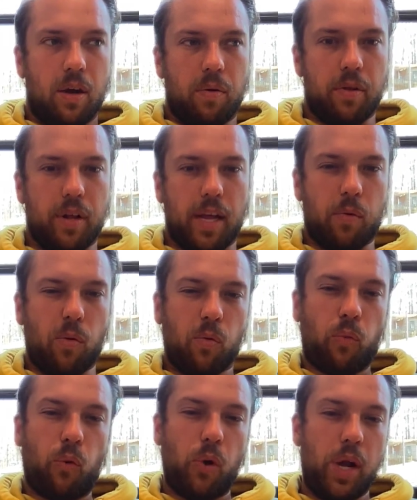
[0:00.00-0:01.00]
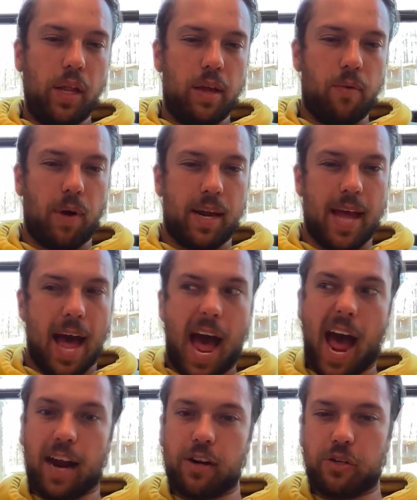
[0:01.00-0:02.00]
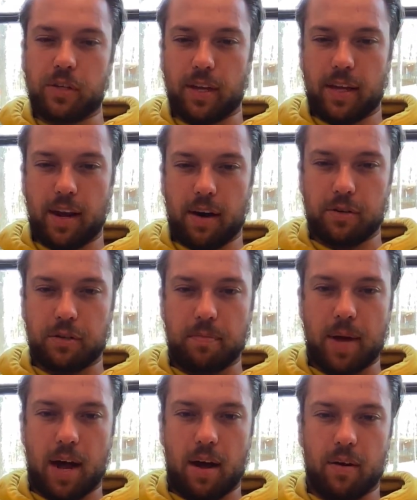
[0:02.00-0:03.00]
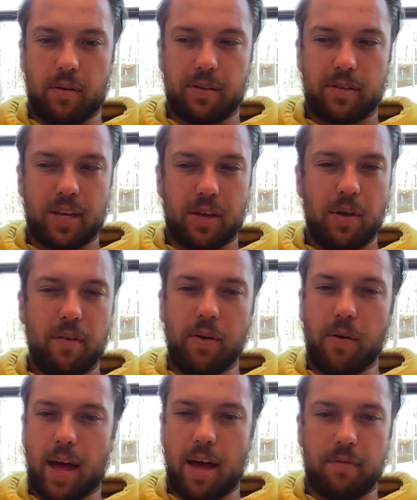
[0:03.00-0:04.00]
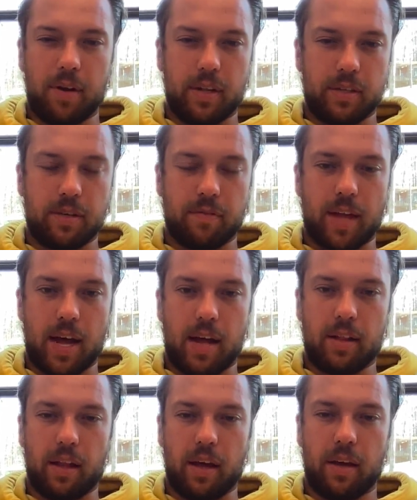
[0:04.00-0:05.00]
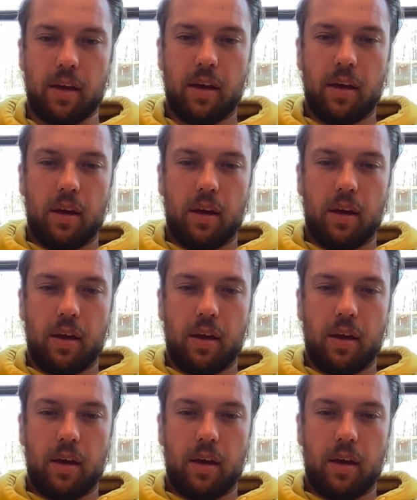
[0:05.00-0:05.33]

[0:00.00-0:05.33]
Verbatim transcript: where they're like, well, really what he actually cares about. It's like, you have no evidence of that. Like,